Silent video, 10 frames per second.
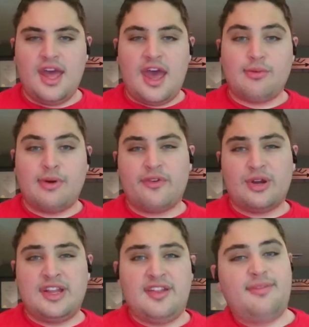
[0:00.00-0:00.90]
However,
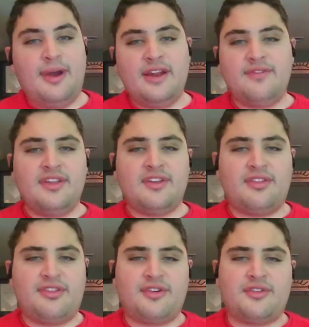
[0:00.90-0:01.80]
in spite of these
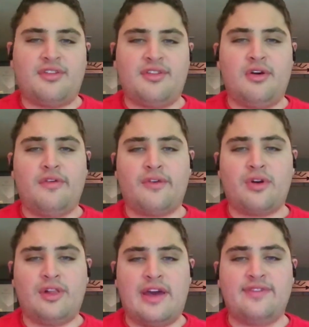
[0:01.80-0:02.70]
concerns, the
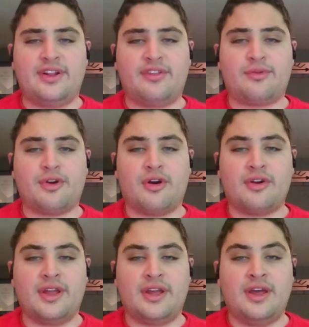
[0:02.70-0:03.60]
overall evidence
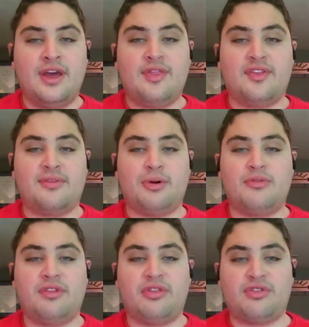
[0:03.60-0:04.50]
regarding the
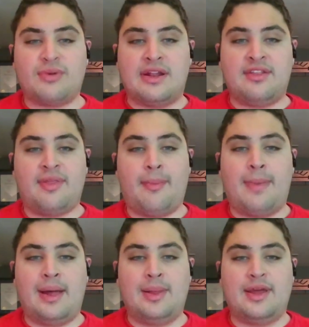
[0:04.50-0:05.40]
supposed threats that the
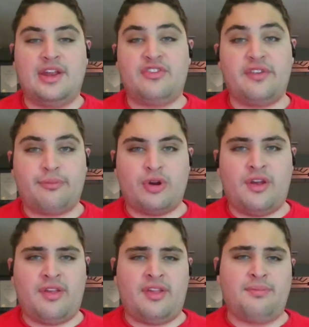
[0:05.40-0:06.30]
ballot initiative
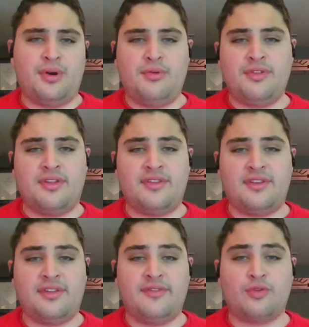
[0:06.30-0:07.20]
process poses to
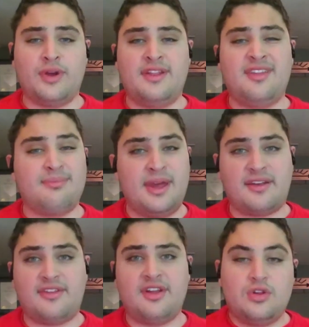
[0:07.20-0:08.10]
civil rights is
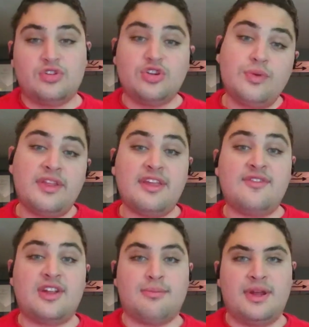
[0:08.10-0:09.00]
mixed. Lewis
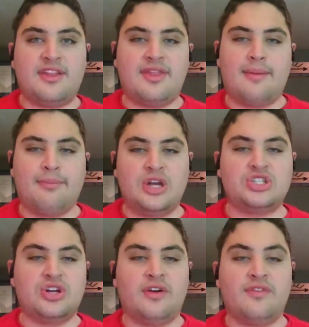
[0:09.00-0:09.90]
even admits that
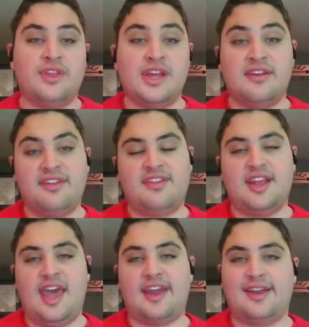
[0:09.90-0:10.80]
much of the
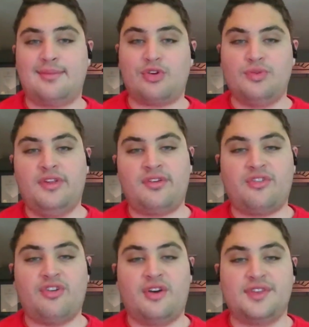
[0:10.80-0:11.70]
existing academic
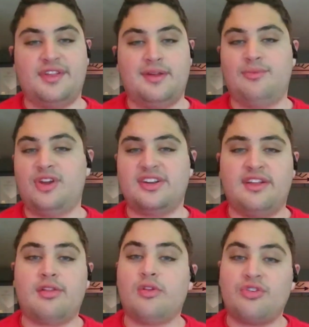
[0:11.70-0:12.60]
research on this subject
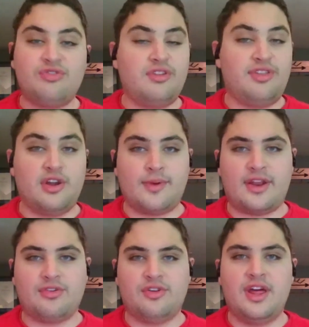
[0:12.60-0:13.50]
is largely
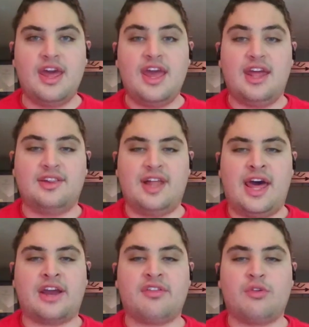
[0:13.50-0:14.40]
theoretical and
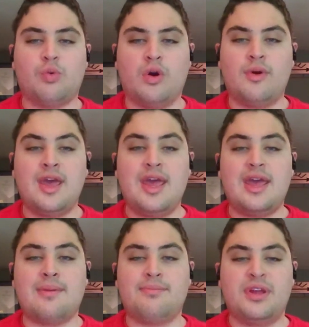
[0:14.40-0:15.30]
lacks, quote,
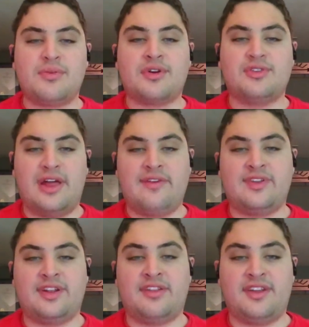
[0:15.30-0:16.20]
empirical
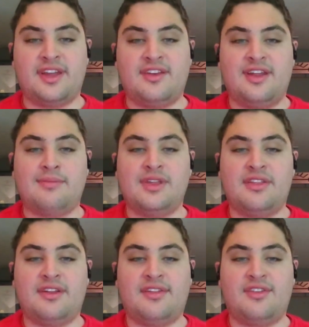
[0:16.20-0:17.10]
evidence to condemn
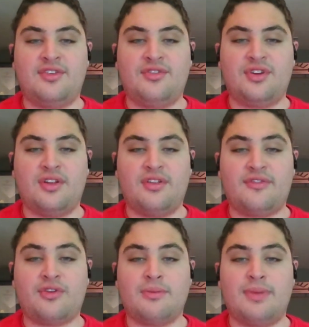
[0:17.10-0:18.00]
these institutions
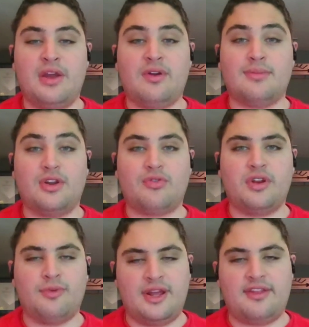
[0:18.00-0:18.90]
for impairing
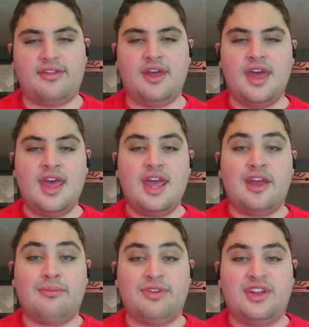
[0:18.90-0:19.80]
minority rights.
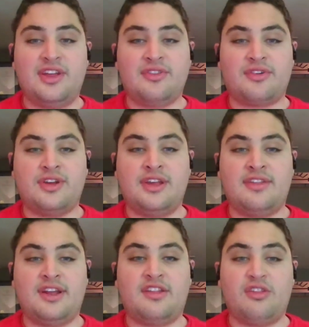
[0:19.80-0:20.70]
In particular, he
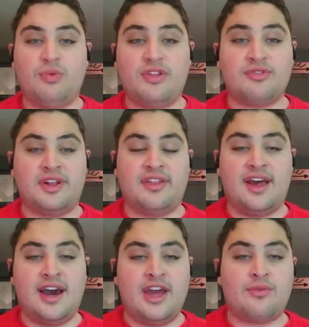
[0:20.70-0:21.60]
cites Switzerland's
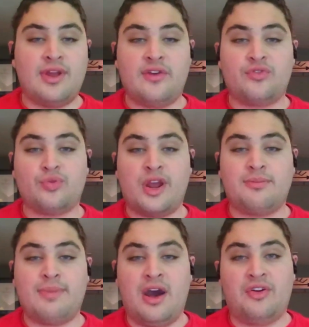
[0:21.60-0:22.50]
high rate of
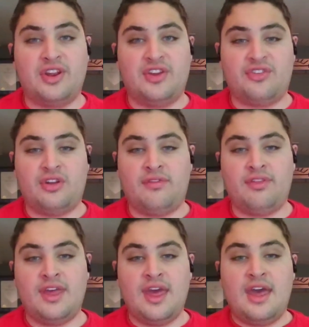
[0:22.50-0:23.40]
direct ballot
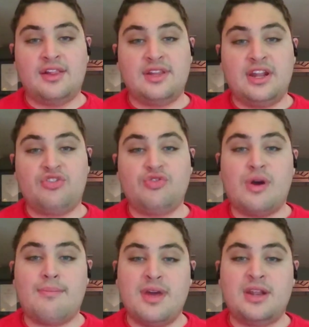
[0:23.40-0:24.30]
initiatives leading to
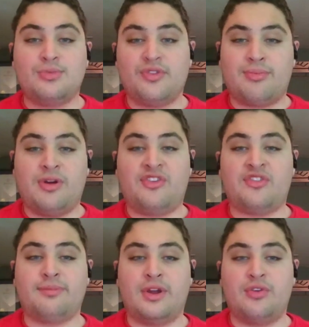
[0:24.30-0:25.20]
a minimal suppression
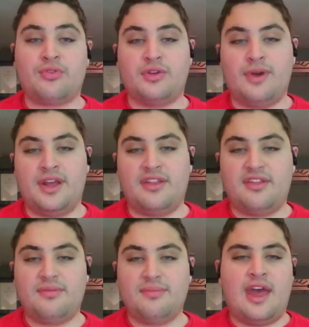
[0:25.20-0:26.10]
of minority
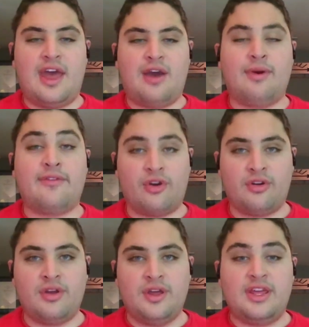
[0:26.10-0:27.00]
rights.
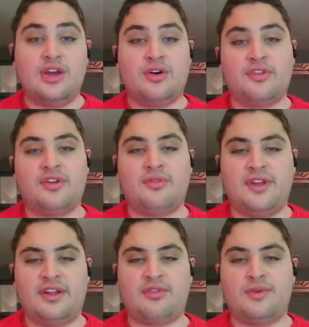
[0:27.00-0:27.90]
However, he also
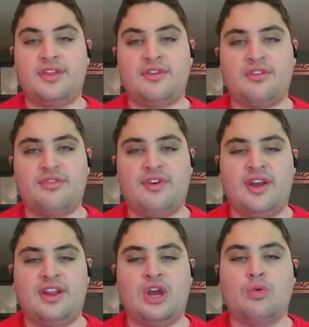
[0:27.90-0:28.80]
cites research
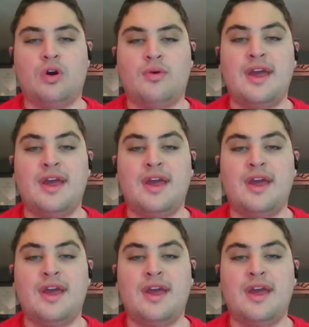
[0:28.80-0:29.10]
finding, quote,